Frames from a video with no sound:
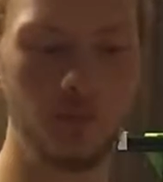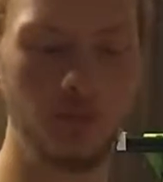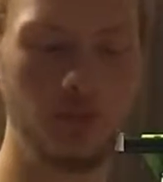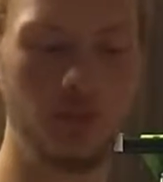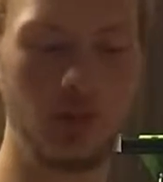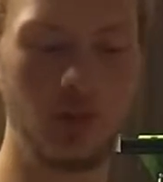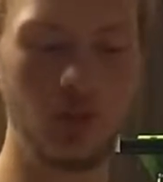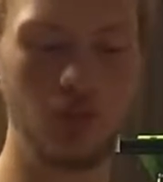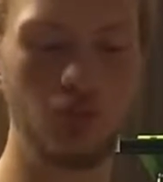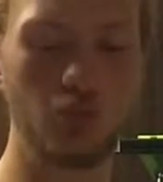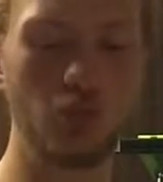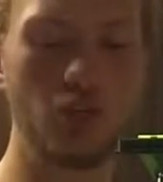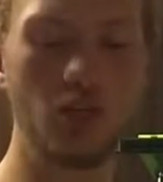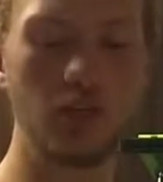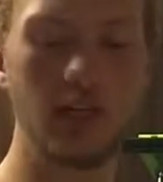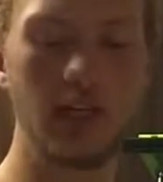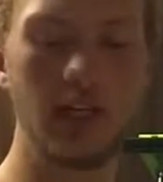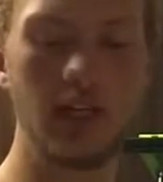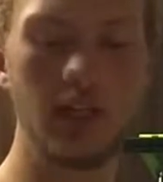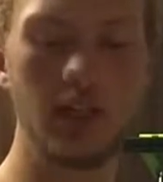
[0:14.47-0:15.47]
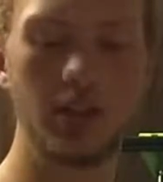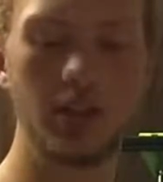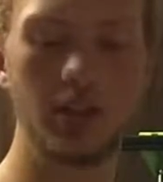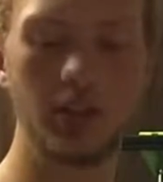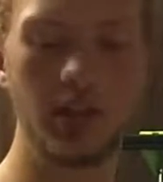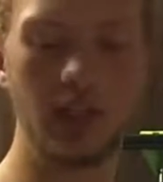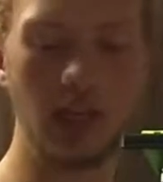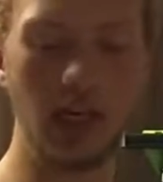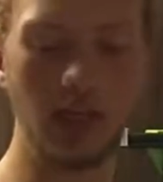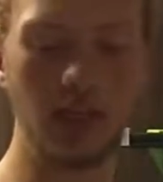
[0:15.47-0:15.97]
with its roll cage.
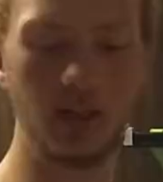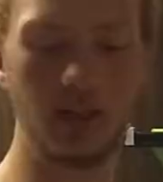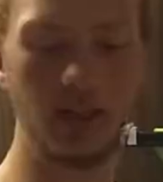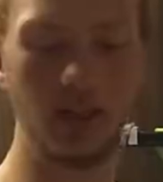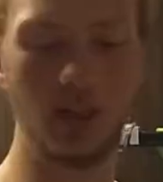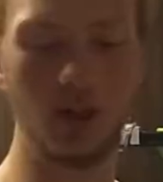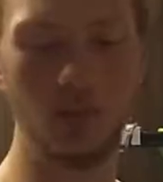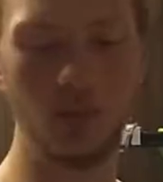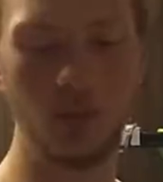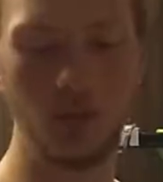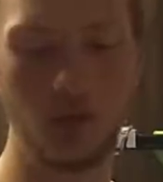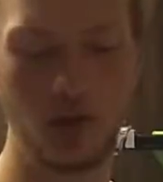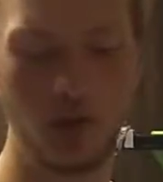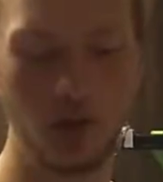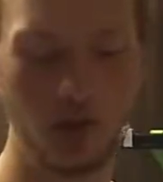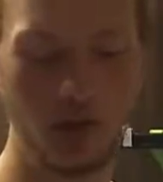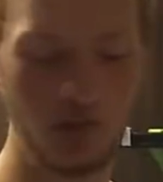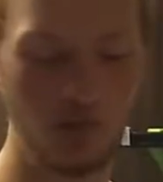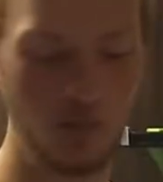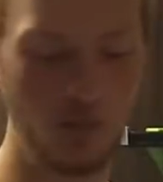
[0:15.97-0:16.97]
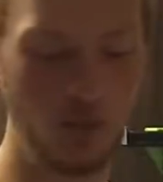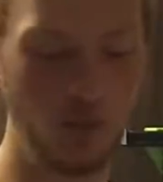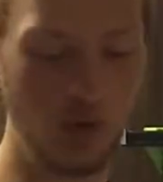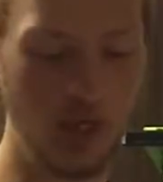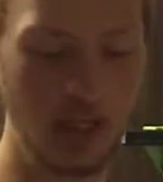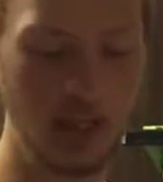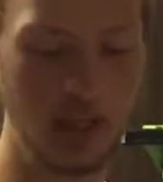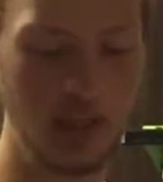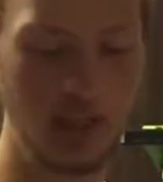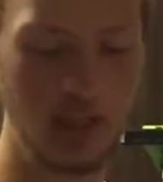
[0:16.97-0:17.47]
It ended up
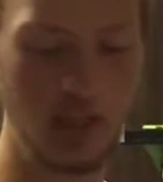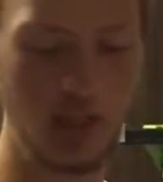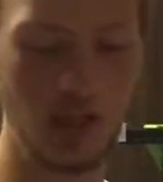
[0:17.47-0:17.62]
breaking